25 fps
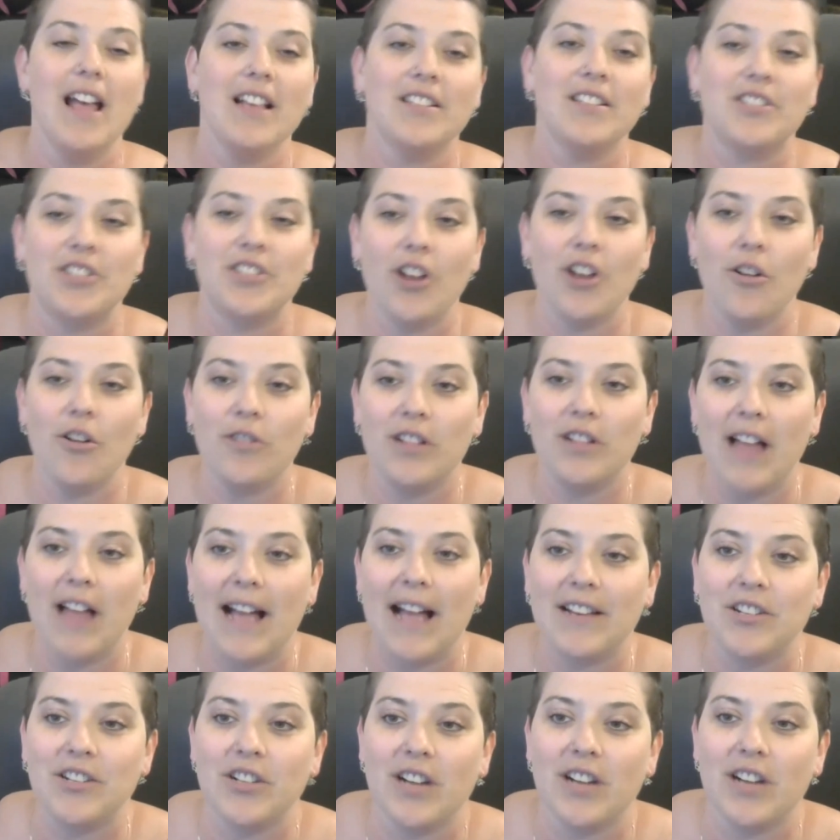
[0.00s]
So
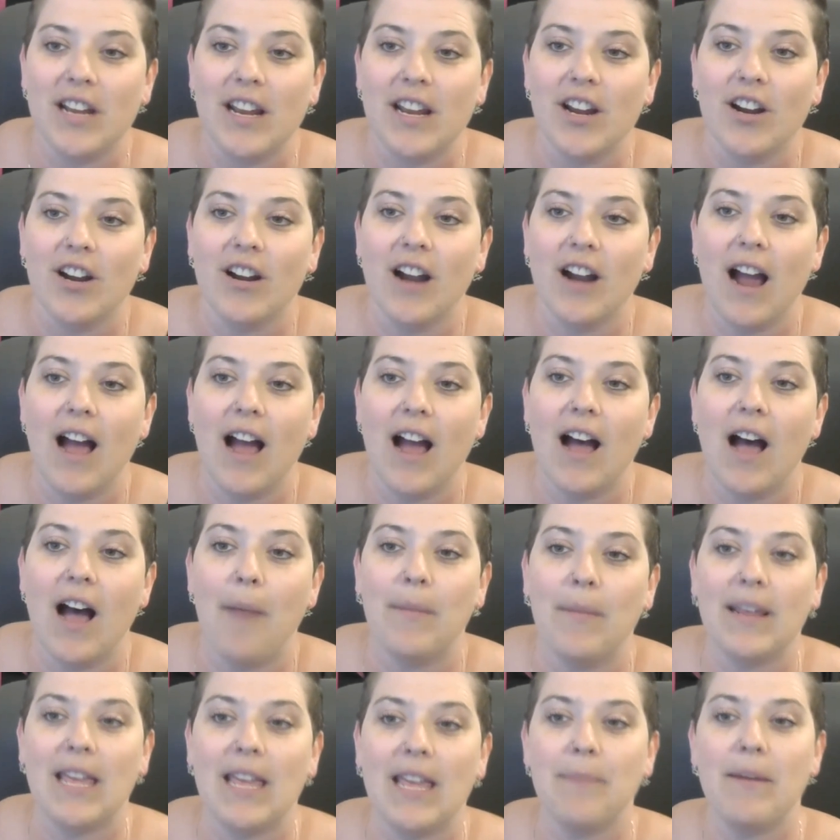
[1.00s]
glad you're here. Uh, I'm
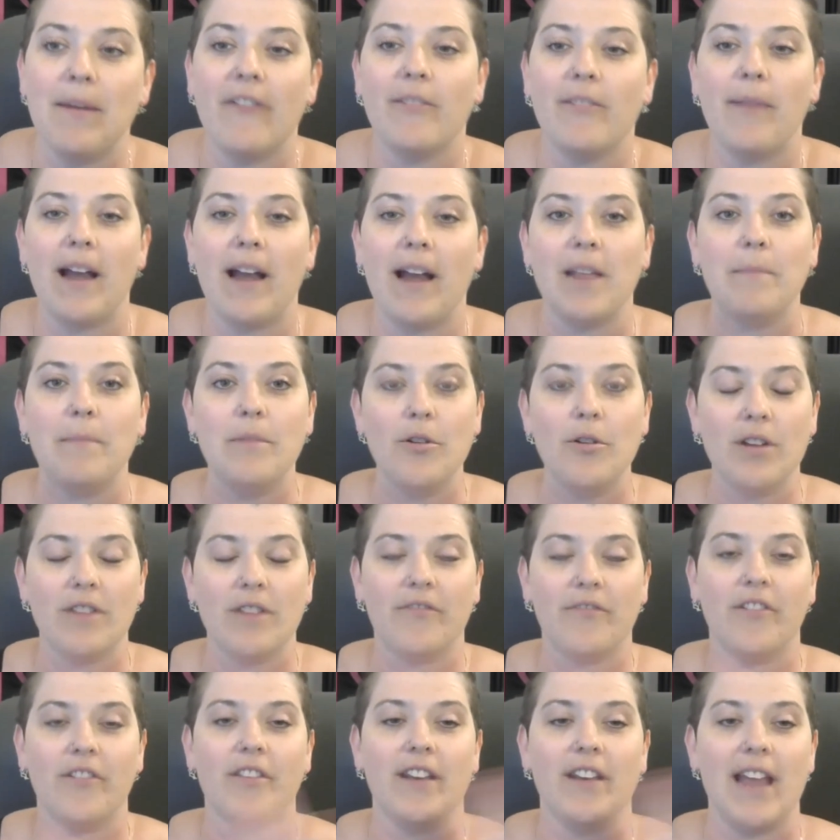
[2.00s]
going to keep everybody muted
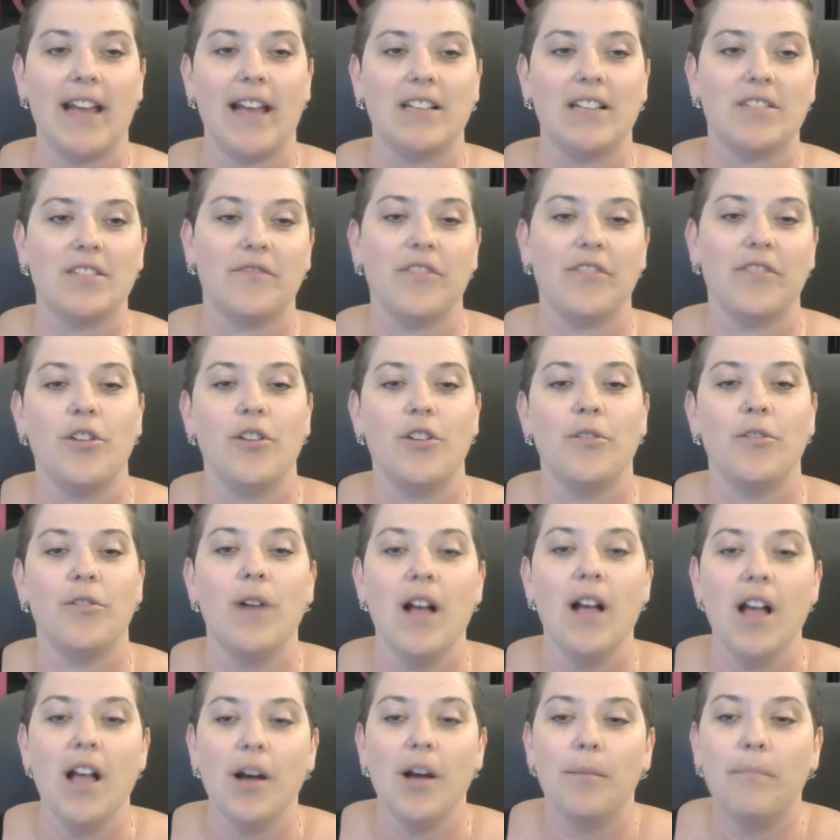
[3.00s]
for the next few
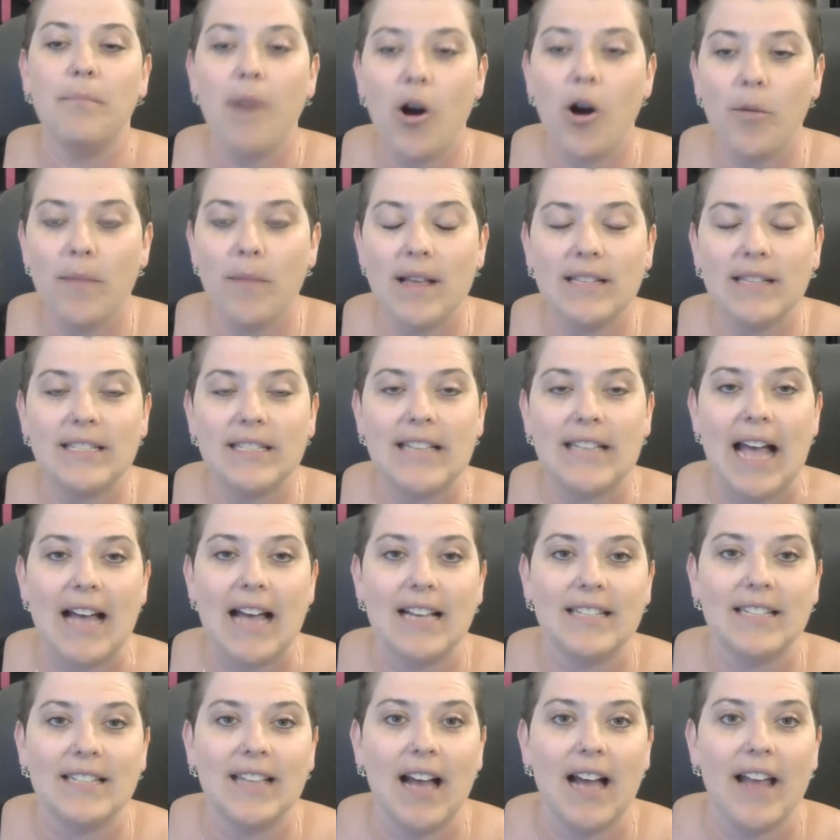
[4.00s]
moments
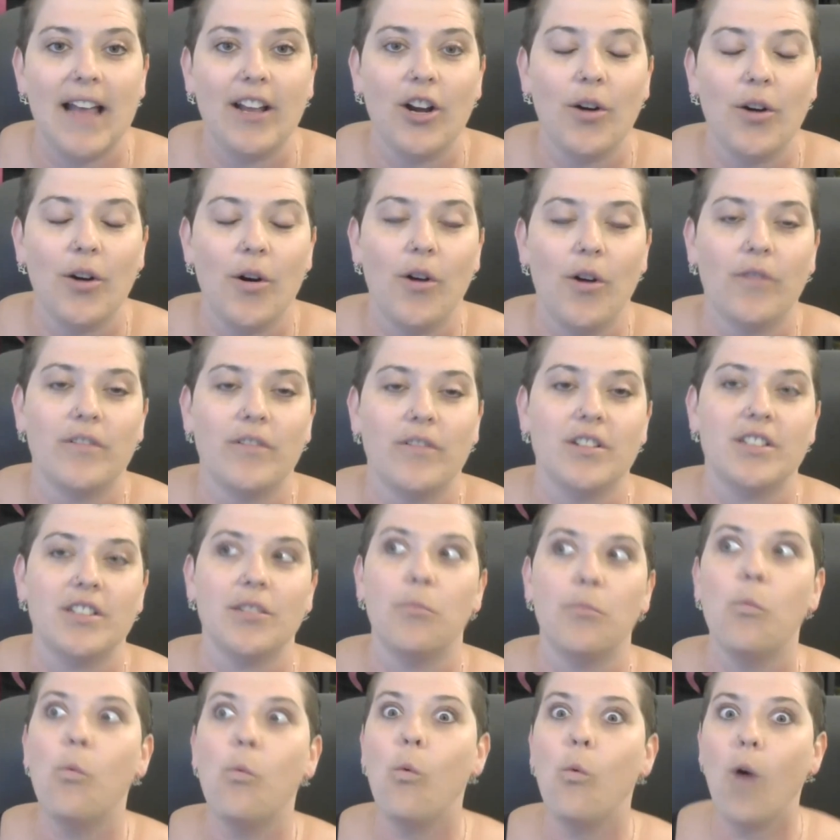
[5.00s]
as I go over
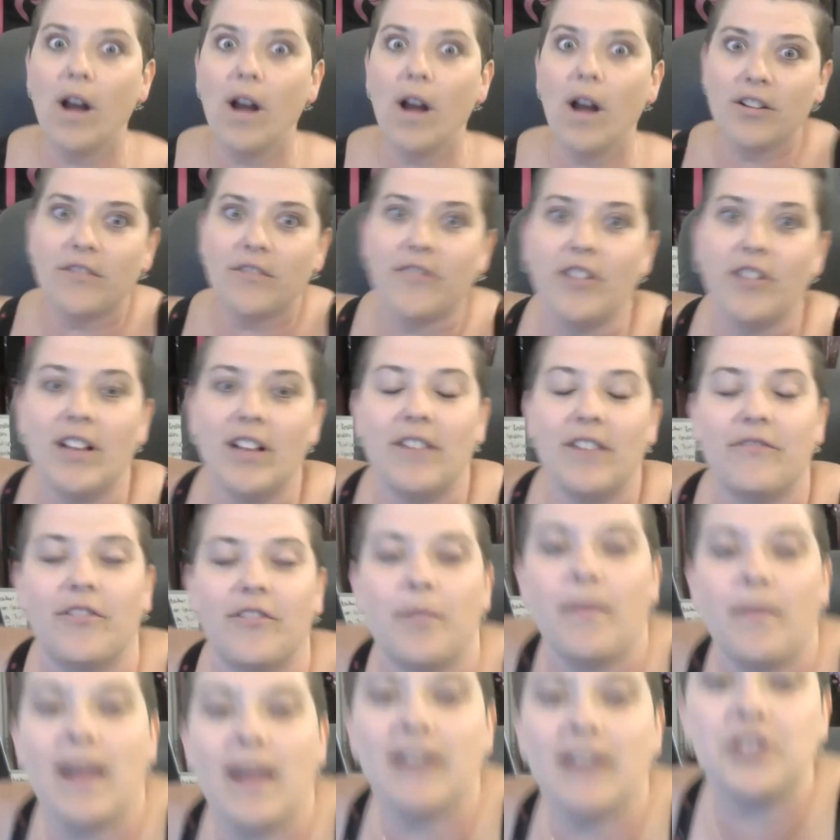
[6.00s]
some wonderful
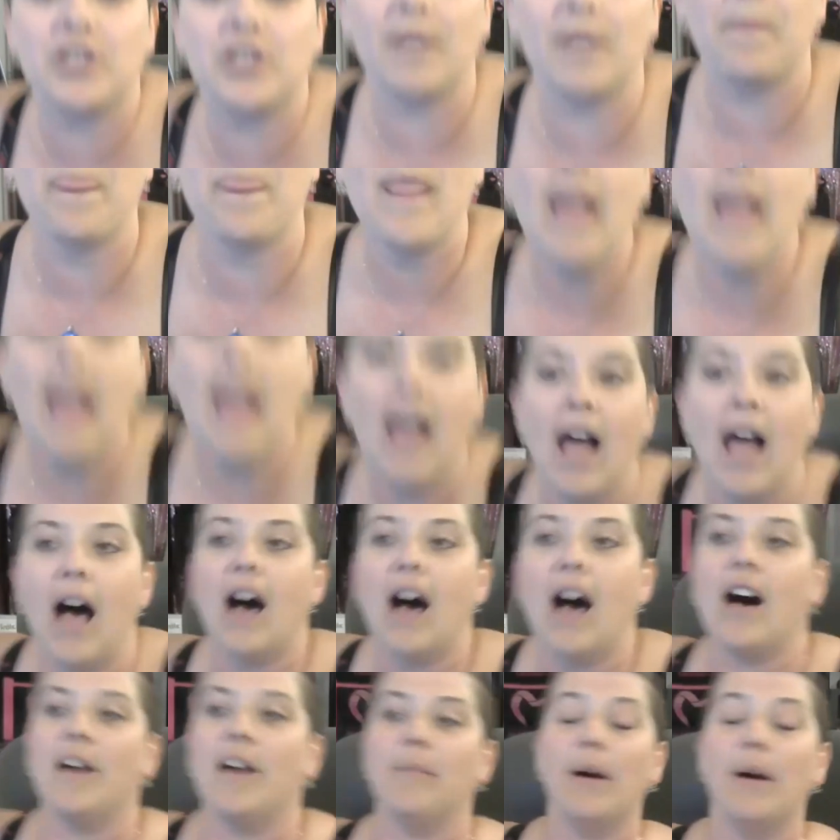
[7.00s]
information
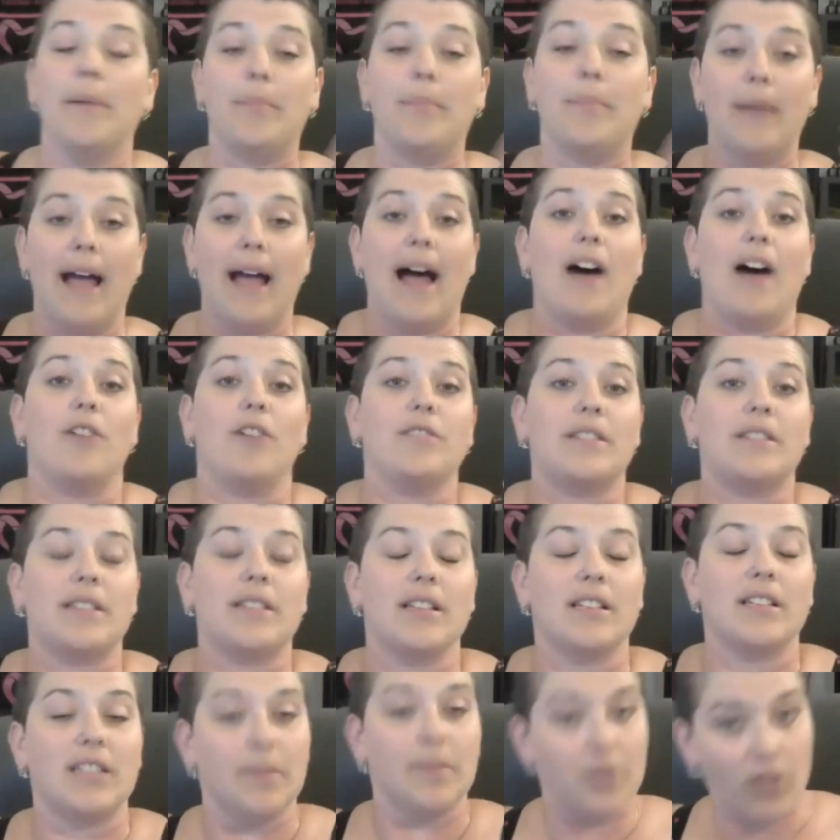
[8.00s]
um, about
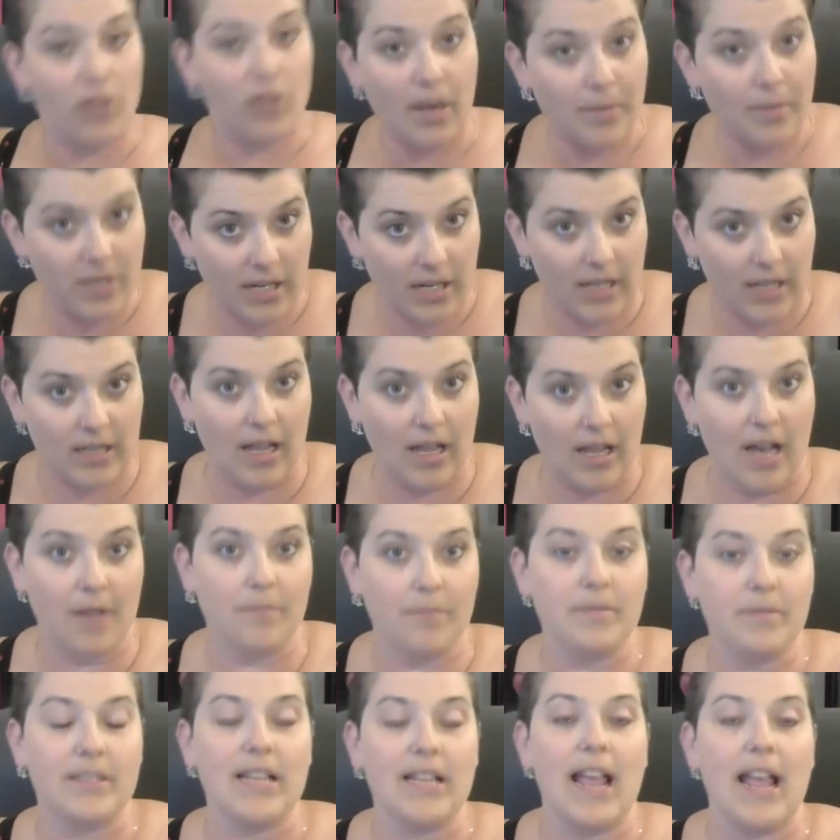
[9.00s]
subscription
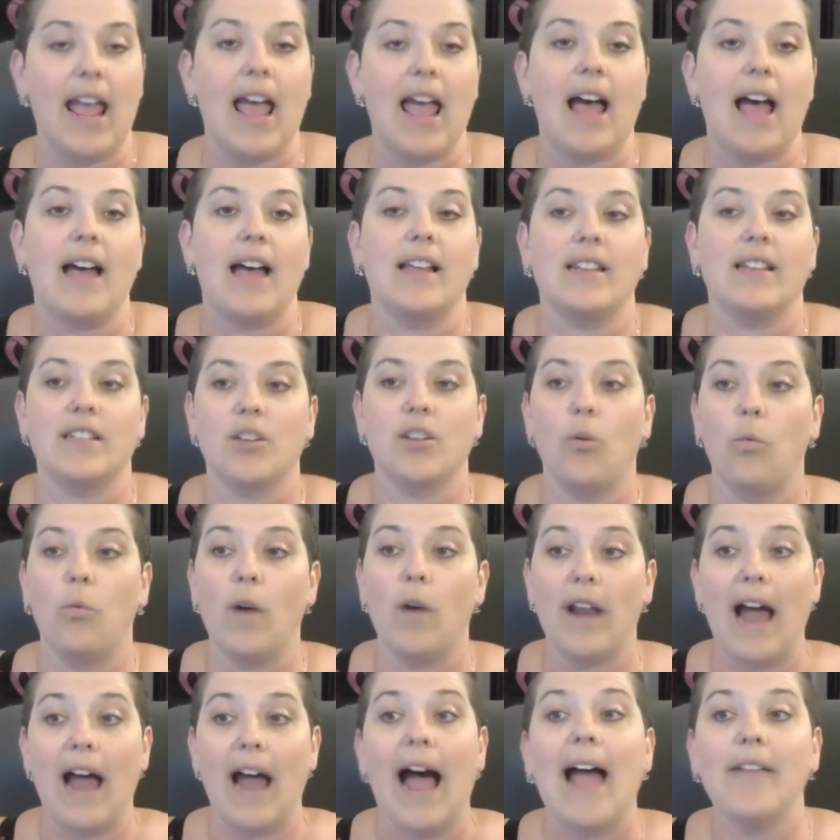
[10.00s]
clubs and
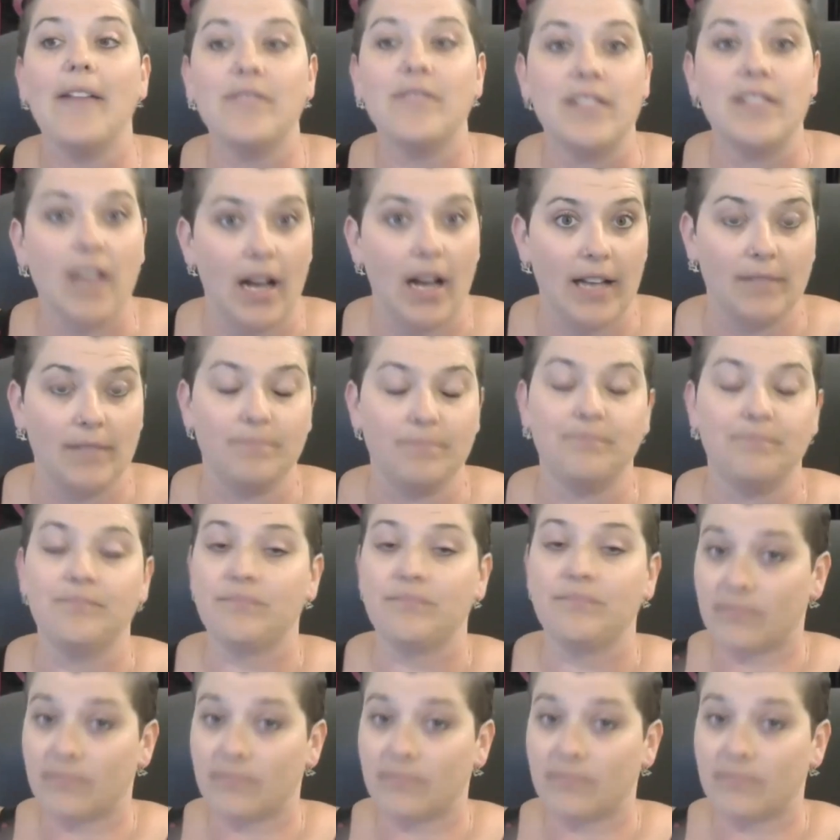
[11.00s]
what I've done